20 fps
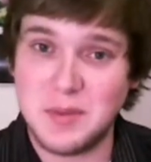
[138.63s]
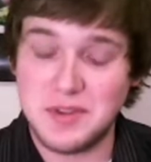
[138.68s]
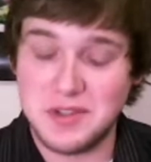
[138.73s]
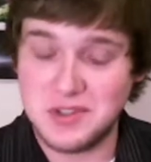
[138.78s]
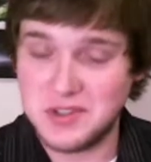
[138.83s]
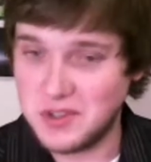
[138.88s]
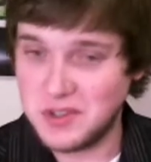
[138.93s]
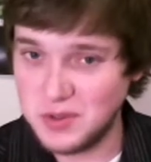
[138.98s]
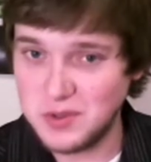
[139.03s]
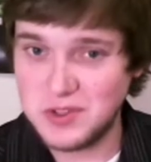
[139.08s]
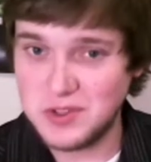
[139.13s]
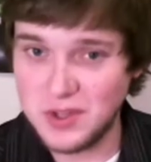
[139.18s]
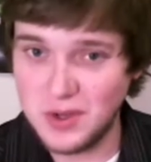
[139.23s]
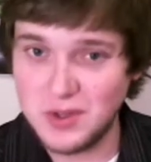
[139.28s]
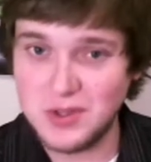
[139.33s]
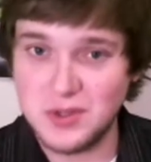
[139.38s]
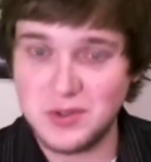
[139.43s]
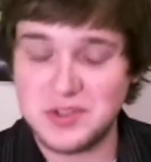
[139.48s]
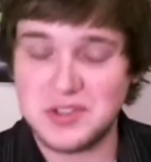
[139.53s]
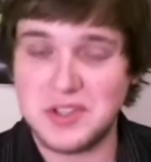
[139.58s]
And there's two
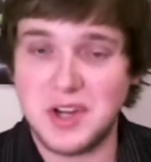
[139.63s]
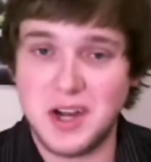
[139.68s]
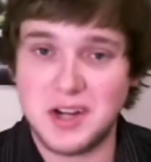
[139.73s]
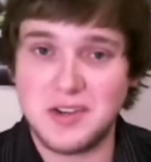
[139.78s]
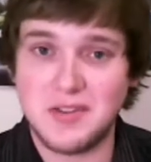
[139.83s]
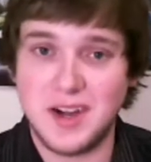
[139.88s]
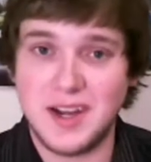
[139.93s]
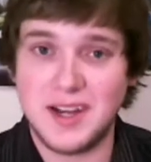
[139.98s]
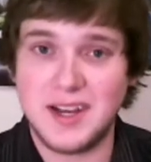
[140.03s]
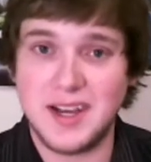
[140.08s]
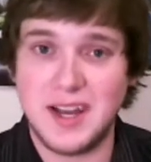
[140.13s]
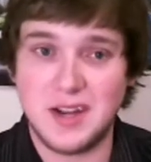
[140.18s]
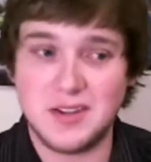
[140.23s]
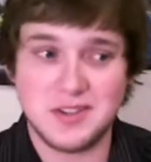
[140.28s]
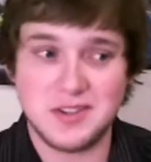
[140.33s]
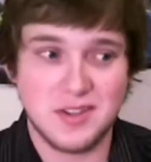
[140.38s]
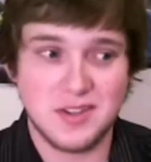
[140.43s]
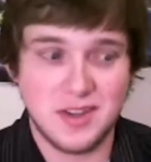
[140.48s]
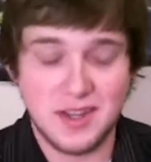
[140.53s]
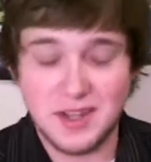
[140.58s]
Soyuz docked right now,
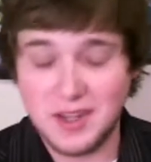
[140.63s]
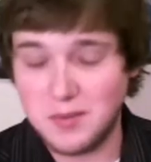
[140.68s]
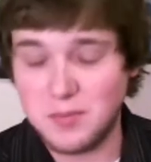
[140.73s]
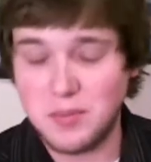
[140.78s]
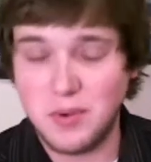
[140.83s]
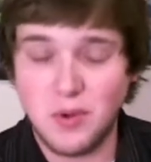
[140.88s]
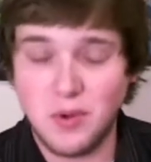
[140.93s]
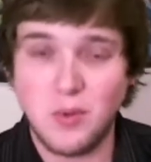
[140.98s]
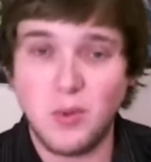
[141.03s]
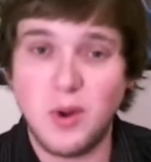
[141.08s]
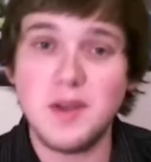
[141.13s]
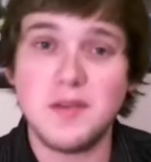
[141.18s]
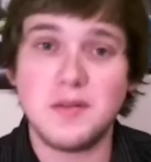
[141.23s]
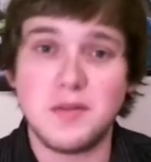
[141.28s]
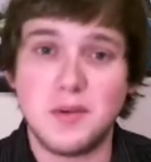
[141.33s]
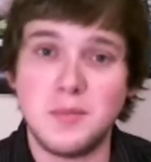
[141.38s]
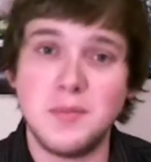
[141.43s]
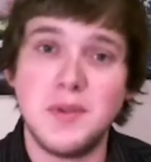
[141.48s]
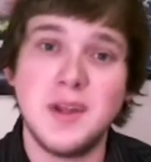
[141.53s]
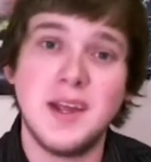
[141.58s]
so they could pull one of
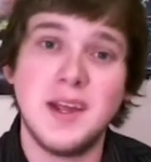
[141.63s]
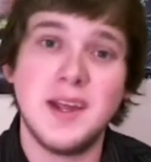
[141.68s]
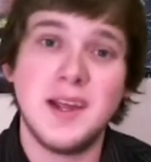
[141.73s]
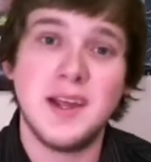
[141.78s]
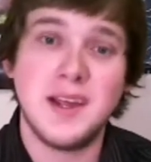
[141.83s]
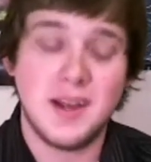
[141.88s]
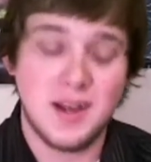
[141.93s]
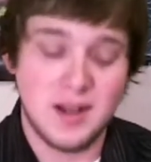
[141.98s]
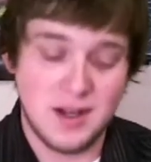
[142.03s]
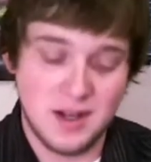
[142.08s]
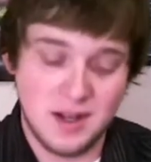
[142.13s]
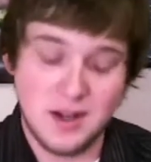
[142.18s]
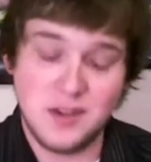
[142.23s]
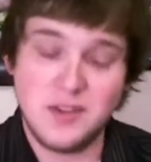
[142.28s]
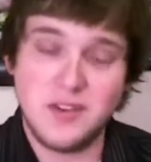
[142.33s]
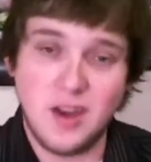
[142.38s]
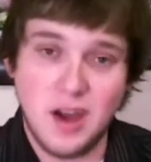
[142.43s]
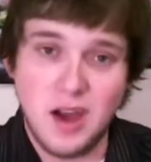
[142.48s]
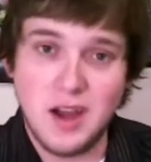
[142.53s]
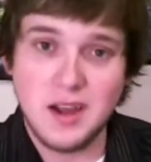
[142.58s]
them, uh,
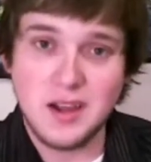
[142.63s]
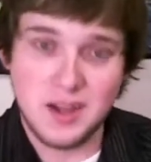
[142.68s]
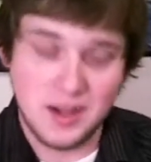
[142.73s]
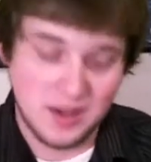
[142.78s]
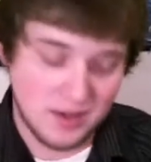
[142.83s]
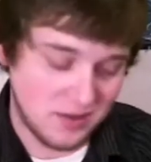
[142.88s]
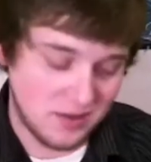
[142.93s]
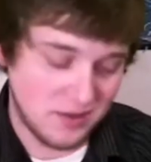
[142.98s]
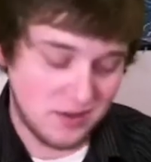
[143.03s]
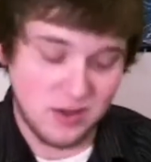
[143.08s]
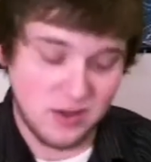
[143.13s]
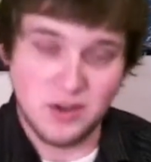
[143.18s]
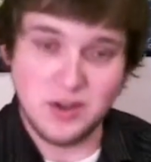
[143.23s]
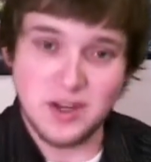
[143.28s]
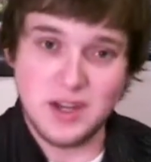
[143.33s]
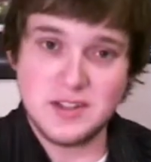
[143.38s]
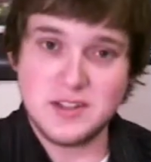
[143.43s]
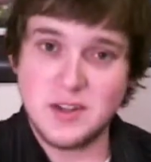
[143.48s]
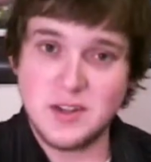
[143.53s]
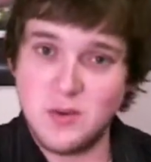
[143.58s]
undock, and you know
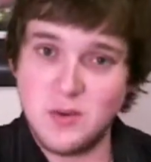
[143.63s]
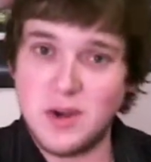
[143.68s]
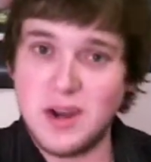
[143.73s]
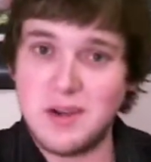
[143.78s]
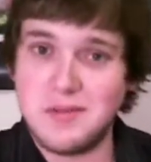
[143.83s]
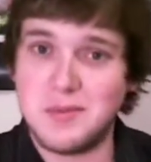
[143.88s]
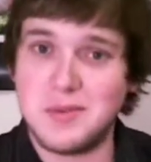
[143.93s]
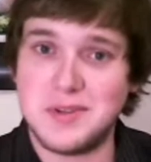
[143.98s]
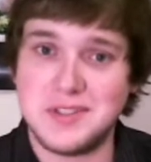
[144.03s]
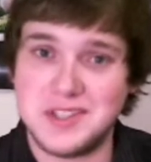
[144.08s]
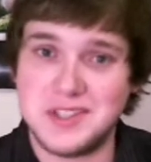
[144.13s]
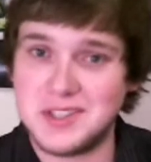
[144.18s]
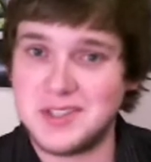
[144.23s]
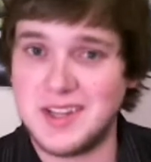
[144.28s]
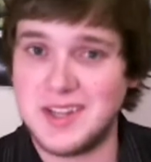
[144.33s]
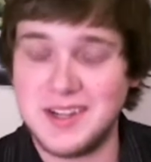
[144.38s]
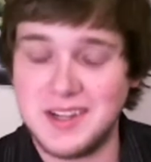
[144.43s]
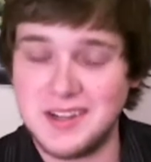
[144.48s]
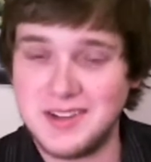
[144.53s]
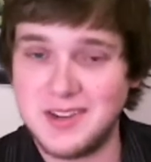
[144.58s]
get to whatever position
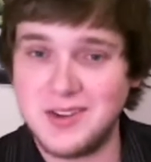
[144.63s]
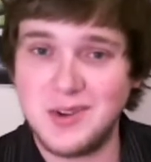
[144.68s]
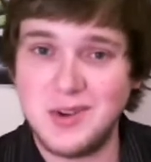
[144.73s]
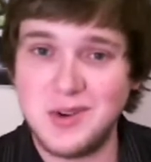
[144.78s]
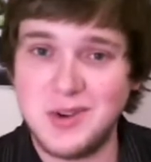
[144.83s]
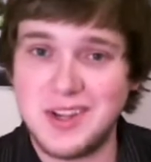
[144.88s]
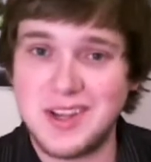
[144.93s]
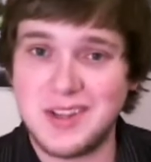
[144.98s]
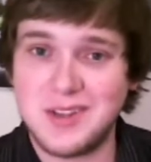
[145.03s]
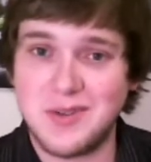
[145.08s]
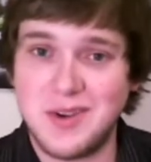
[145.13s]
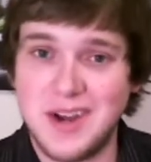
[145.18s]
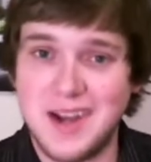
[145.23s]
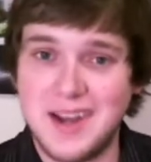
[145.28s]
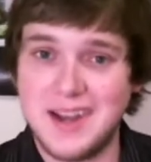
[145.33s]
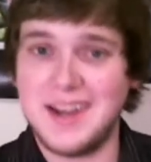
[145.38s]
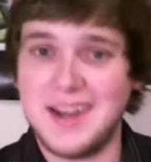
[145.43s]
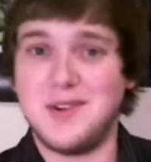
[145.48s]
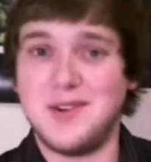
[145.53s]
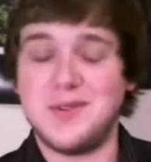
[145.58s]
they need to do to get the
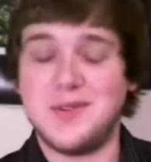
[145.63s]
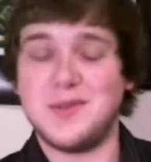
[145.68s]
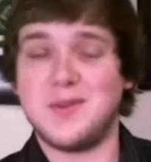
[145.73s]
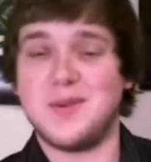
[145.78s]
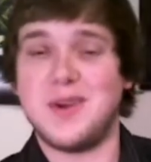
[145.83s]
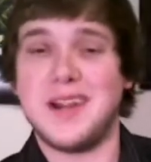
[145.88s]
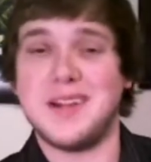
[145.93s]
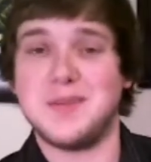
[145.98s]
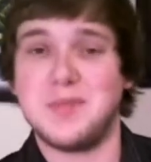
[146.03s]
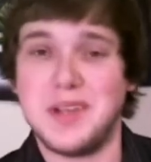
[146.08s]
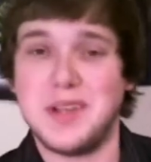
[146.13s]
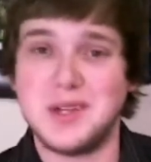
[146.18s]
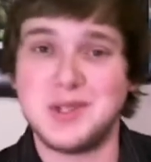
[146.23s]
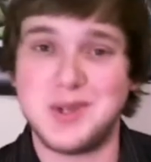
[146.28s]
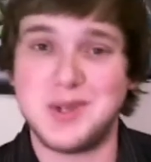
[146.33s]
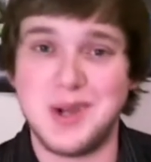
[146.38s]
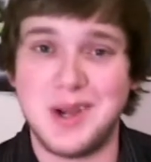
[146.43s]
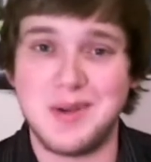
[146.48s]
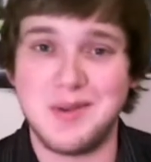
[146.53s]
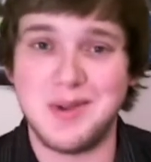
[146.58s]
right angle and the right
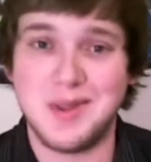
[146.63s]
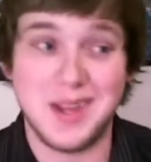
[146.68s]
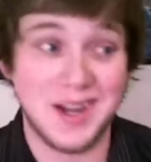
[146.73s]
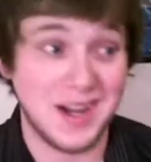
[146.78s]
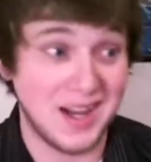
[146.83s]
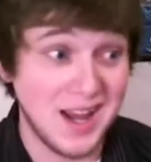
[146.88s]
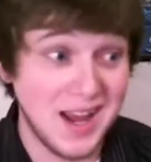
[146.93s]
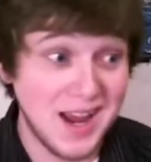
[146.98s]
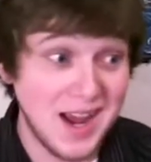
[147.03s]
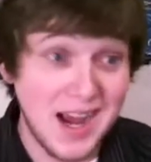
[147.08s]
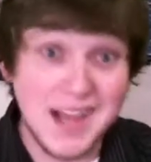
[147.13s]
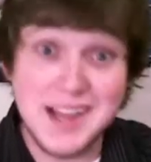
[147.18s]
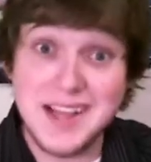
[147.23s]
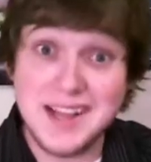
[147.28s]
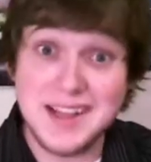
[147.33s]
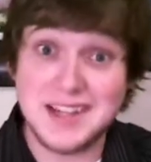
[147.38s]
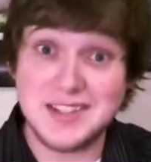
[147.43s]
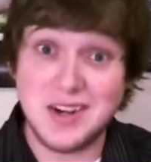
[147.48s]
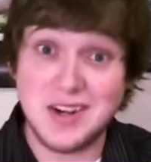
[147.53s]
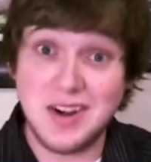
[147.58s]
picture and everything. And I
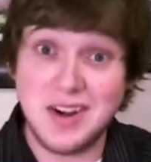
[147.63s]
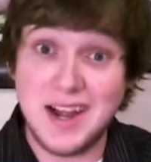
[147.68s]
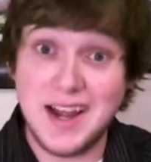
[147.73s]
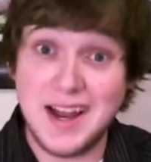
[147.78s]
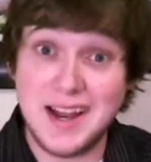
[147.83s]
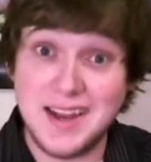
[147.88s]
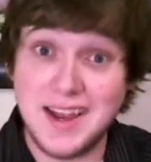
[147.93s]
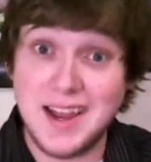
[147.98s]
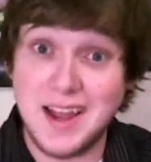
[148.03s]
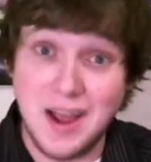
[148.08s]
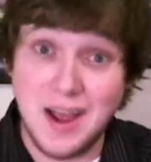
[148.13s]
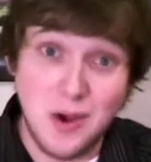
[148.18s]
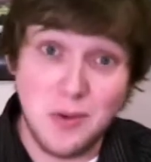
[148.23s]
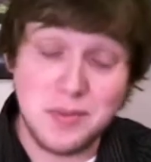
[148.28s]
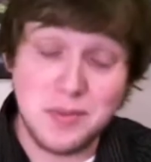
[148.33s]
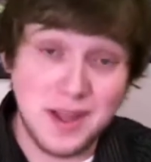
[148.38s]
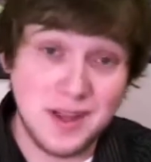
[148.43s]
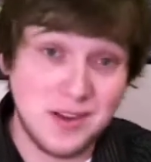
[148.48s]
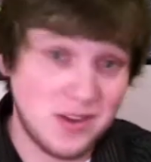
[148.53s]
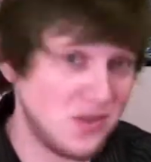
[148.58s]
think that's a great idea. I
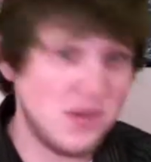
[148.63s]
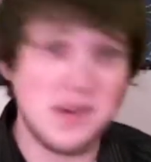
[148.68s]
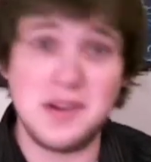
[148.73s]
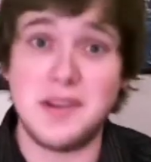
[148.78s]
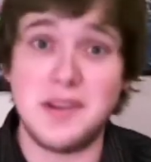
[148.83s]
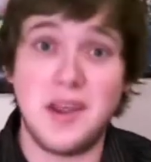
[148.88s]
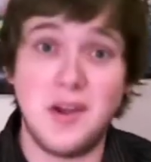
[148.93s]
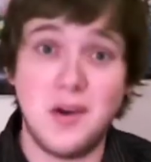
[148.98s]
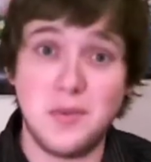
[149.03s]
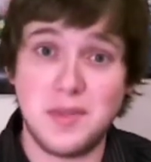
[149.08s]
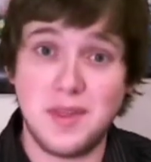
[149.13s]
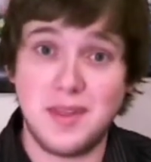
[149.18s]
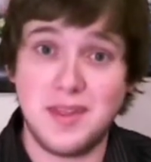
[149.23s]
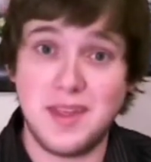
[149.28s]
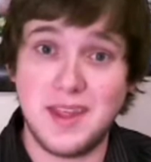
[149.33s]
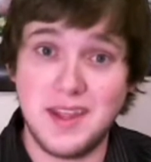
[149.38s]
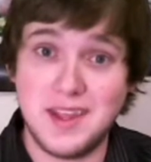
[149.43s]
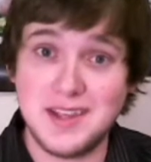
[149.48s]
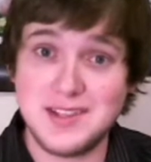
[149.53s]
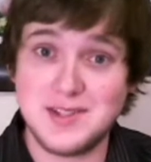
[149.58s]
hope they do it, and I hope that
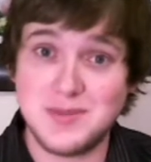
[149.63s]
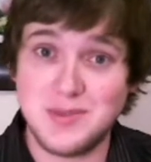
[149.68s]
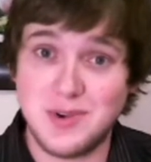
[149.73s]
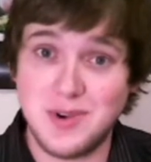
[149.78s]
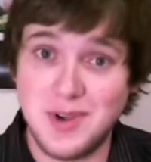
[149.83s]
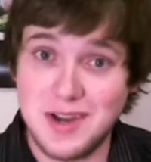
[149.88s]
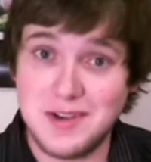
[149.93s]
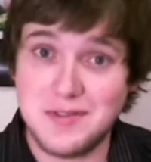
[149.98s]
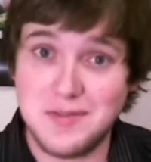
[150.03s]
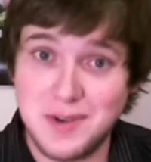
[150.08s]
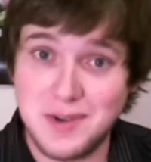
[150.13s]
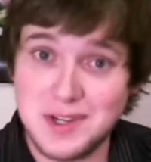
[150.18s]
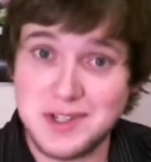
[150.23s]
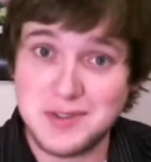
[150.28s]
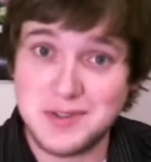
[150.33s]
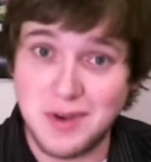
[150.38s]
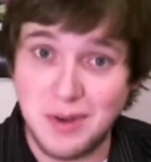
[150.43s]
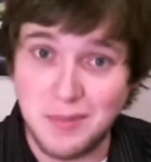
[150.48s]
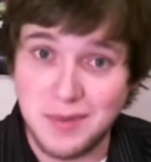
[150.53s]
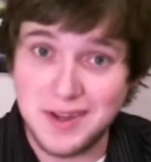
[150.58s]
they get some great
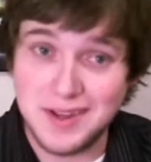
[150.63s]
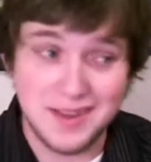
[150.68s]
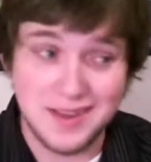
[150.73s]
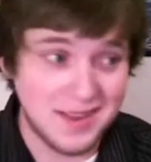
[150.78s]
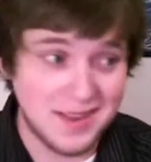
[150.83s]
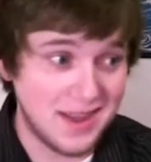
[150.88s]
footage from it.